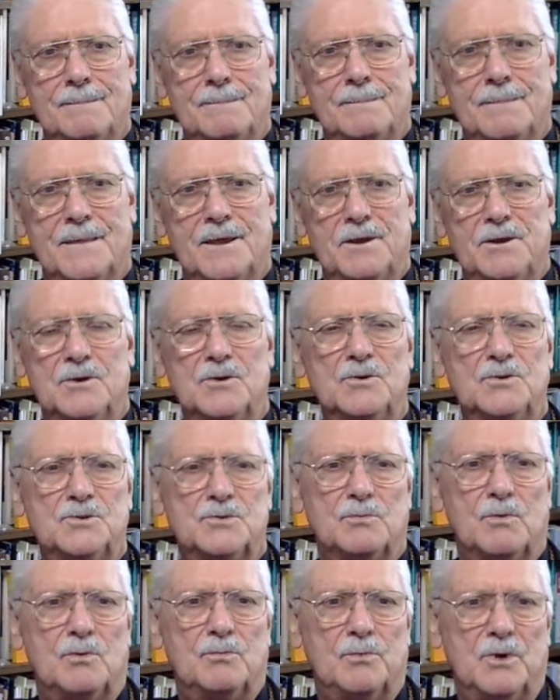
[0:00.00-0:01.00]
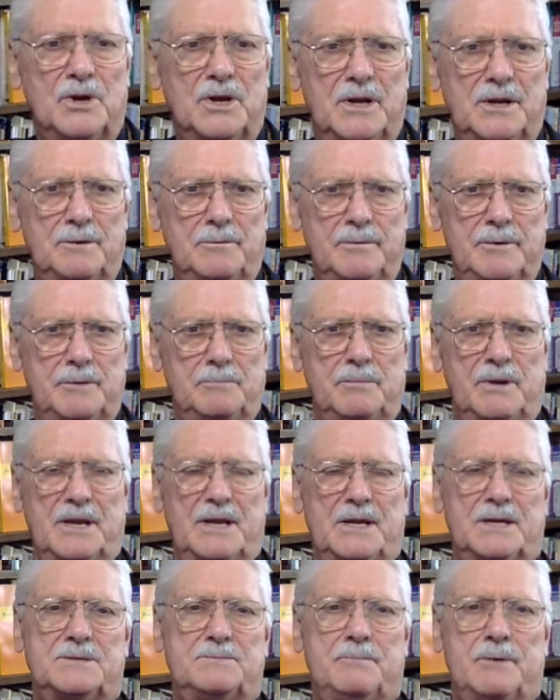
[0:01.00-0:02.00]
The usual way to be
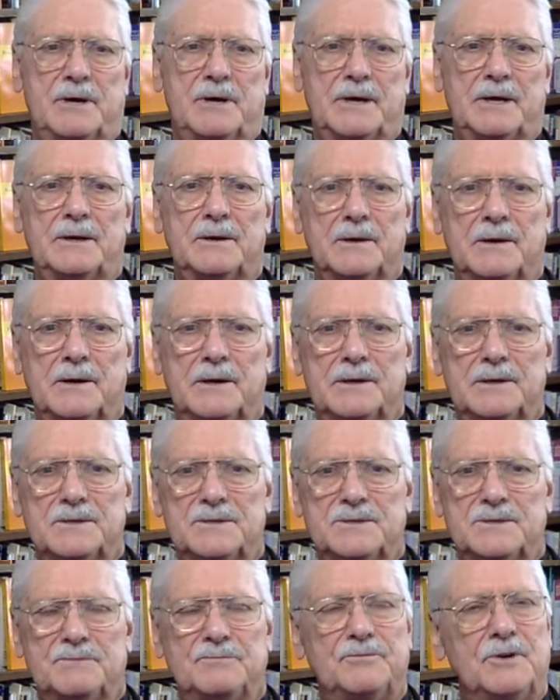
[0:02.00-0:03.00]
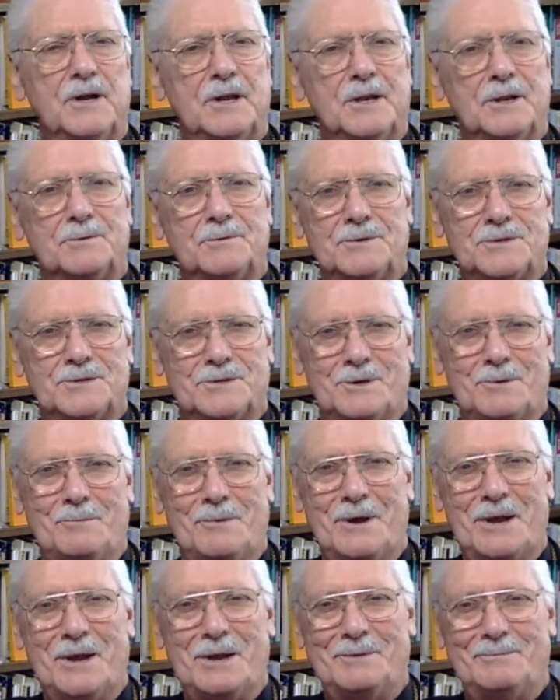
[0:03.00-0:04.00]
blessed by God is to follow His
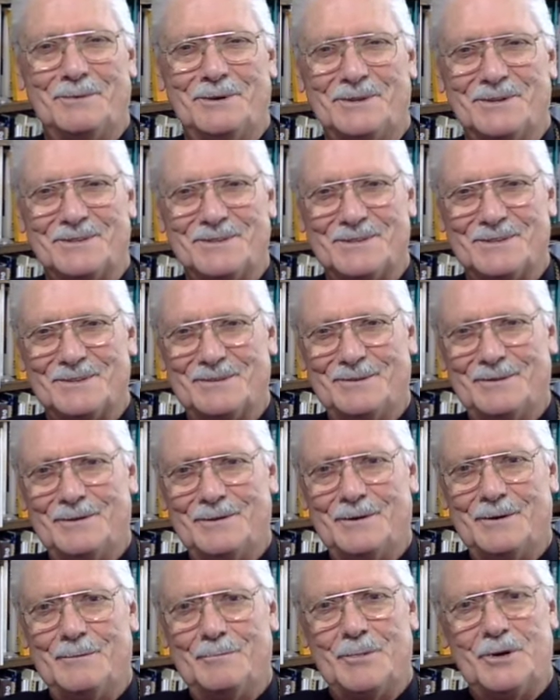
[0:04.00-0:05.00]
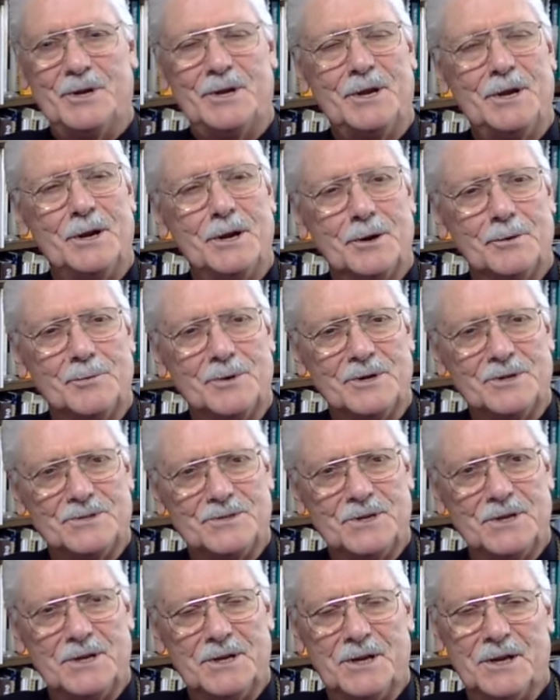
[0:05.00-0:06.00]
commandments. But here we
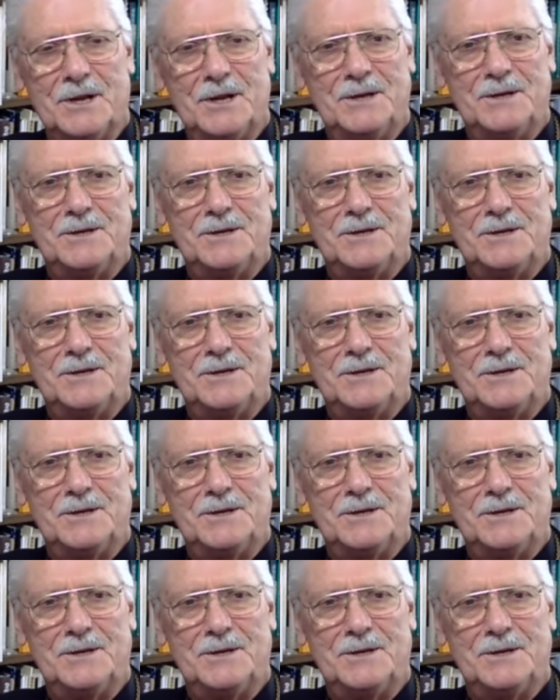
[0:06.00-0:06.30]
see King